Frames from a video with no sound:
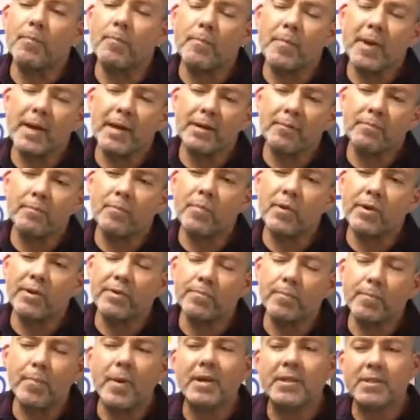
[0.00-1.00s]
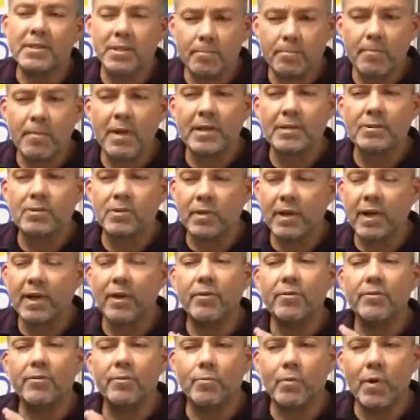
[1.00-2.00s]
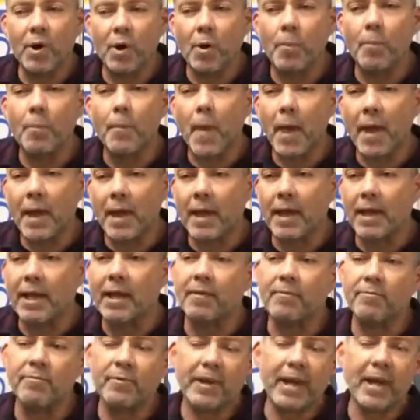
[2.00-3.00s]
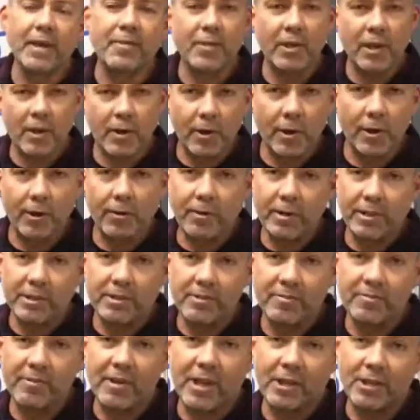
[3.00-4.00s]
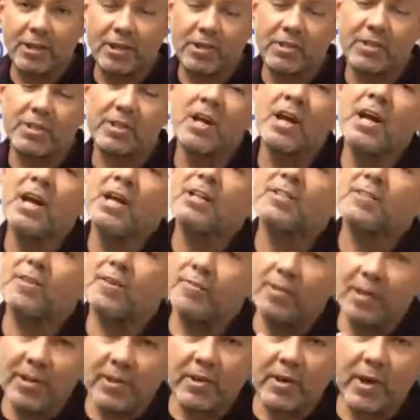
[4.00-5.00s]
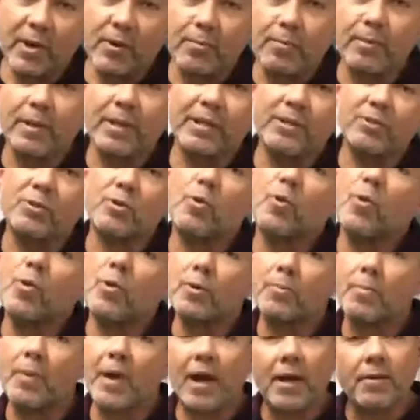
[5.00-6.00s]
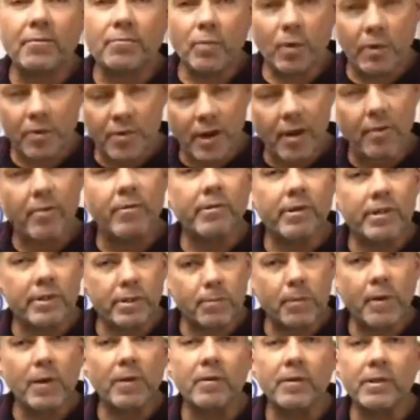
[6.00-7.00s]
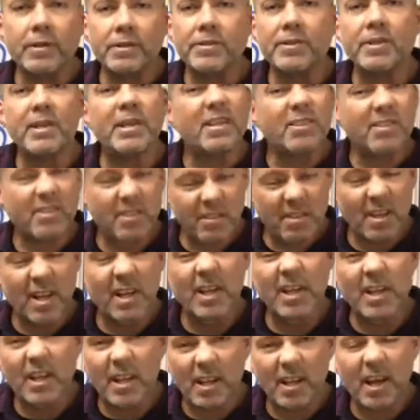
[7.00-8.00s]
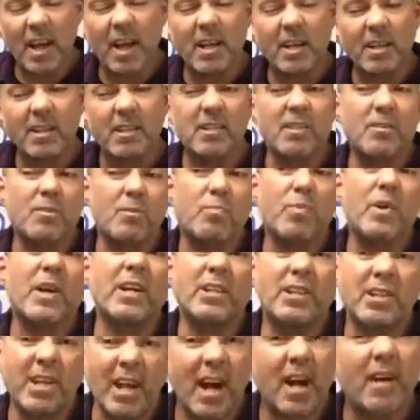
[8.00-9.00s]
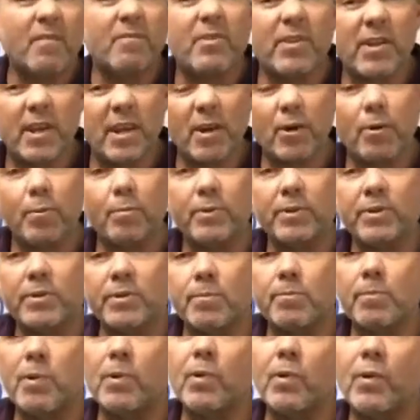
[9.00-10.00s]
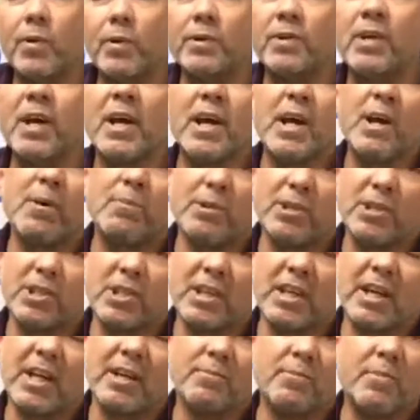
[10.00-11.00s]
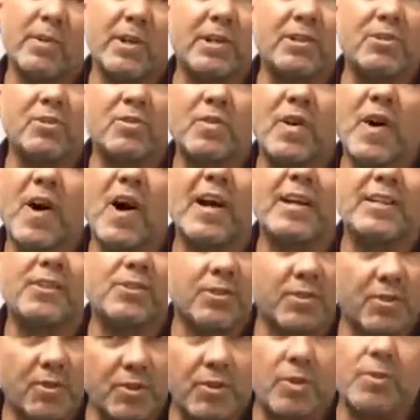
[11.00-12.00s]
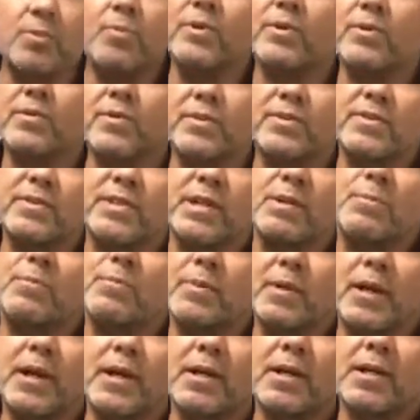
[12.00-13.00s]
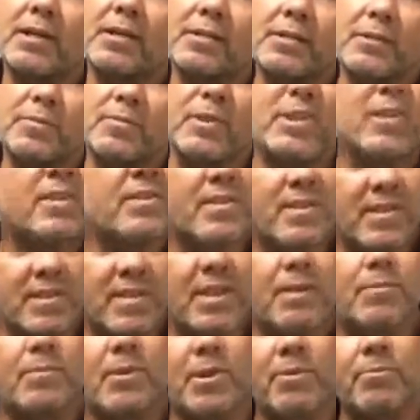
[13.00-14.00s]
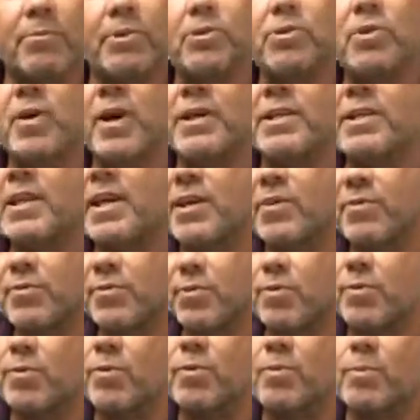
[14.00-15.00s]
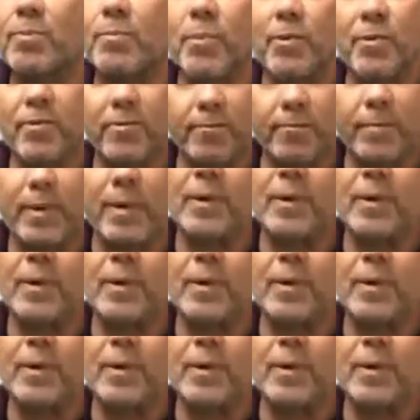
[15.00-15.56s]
men with better mental health and well-being if we had the earlier intervention. So if they could openly talk about what they were experiencing and seek and reach out for the help and support, which again we're trying to do with the stigma that we're trying to get through and move